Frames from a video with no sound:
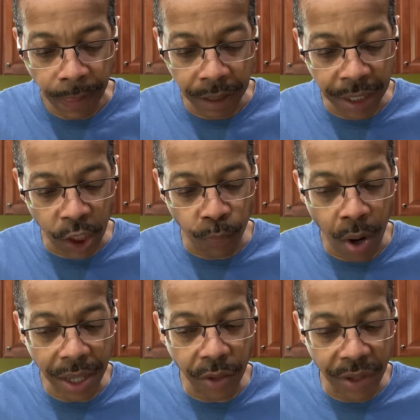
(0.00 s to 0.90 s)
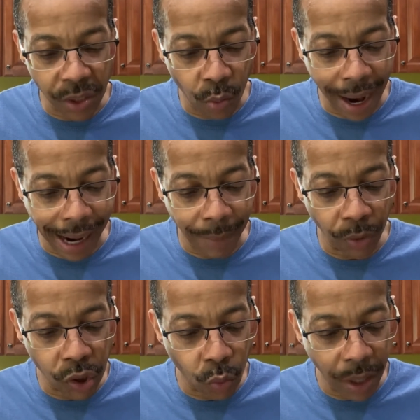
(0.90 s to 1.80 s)
that's part of the reason why I'm
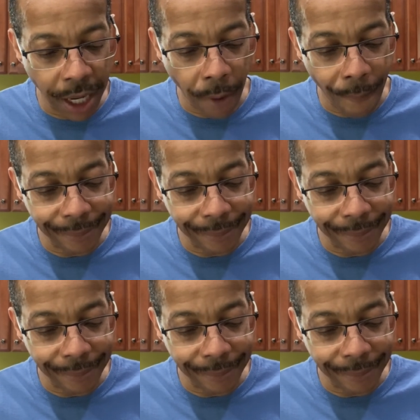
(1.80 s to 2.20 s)
losing weight.